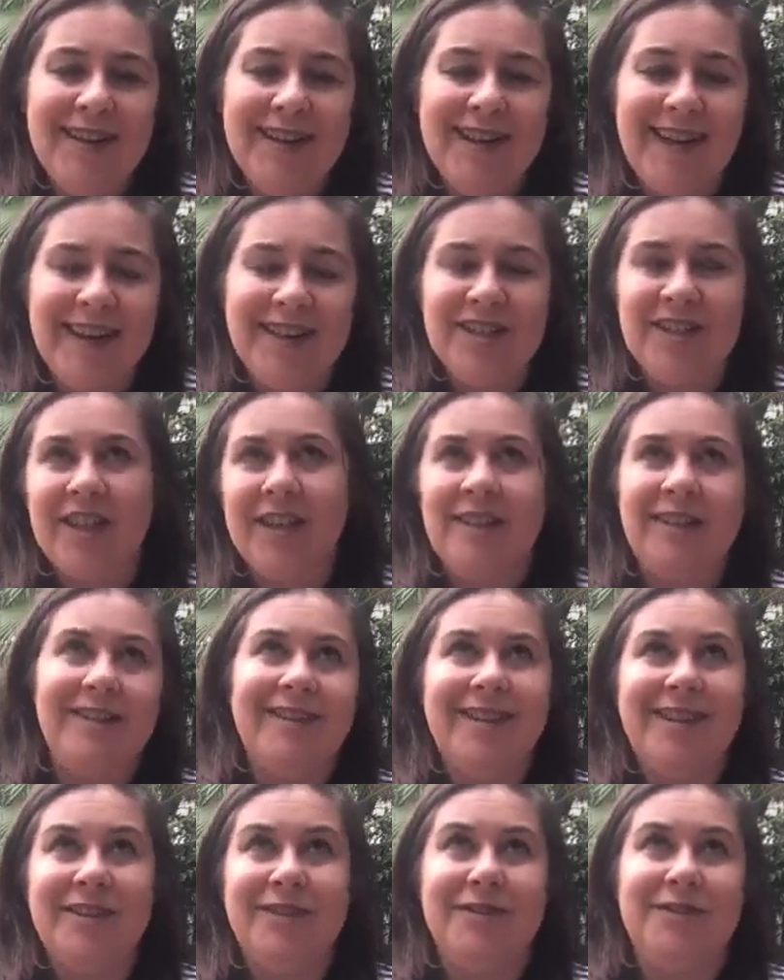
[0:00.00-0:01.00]
actually
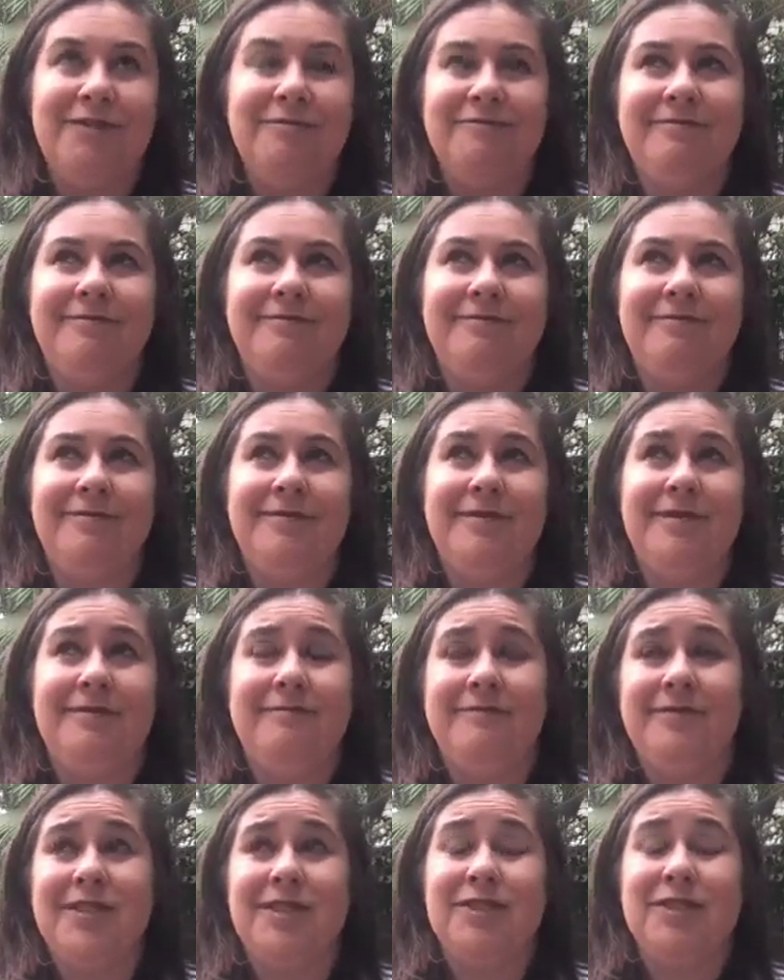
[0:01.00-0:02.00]
I
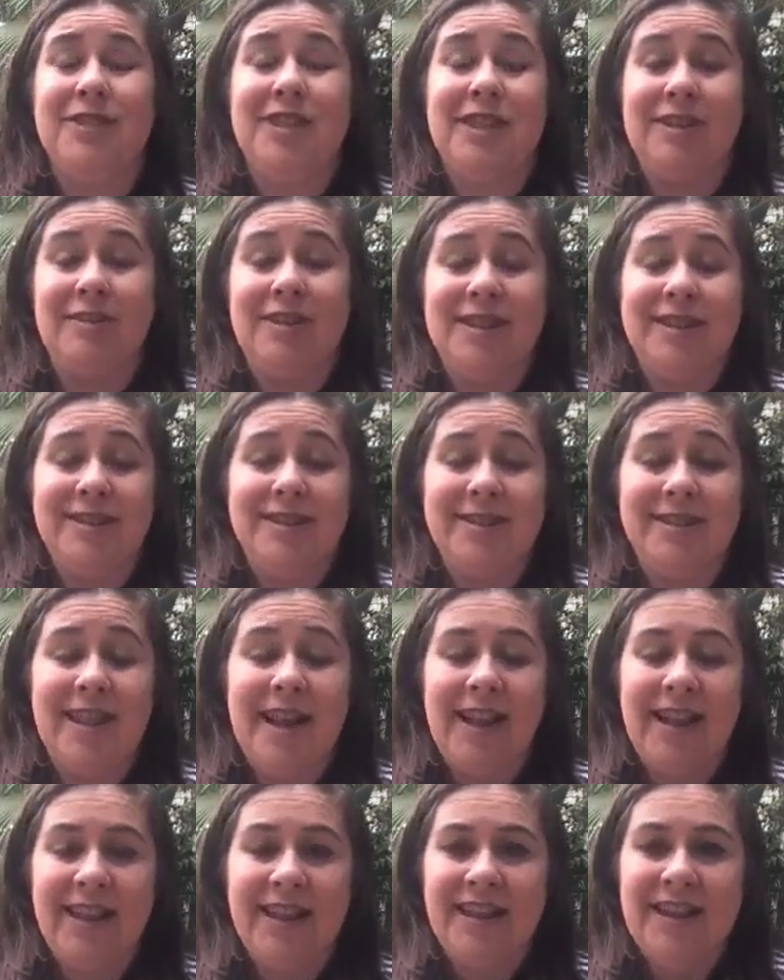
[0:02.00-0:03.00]
digress
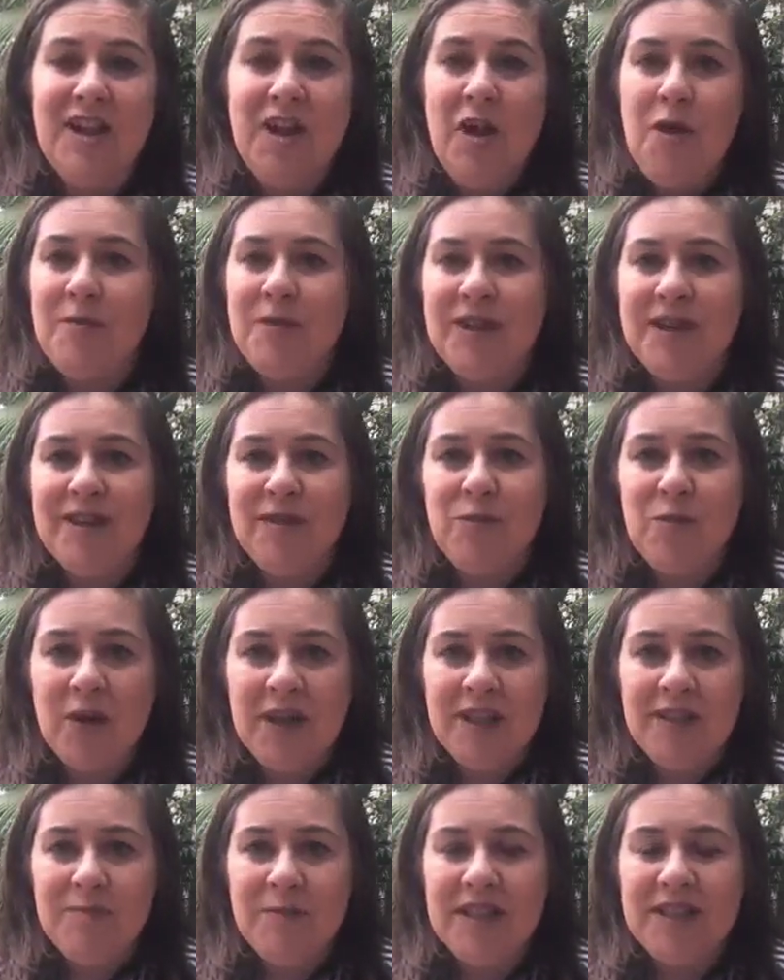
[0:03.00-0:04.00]
slightly, but one
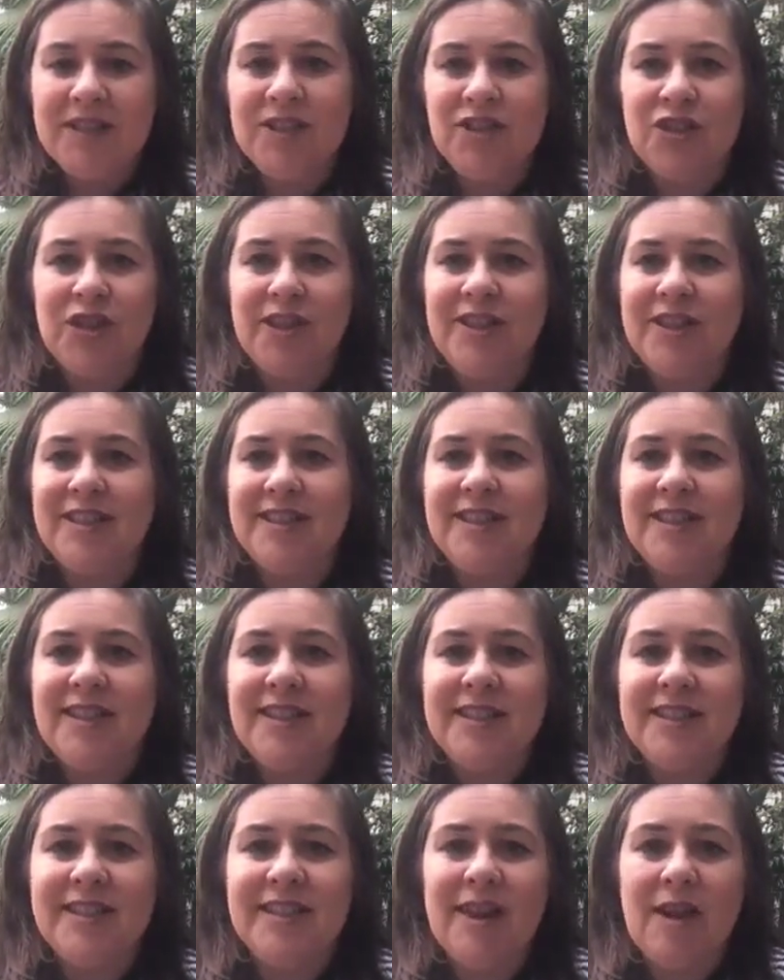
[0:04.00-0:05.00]
of the biggest jokes that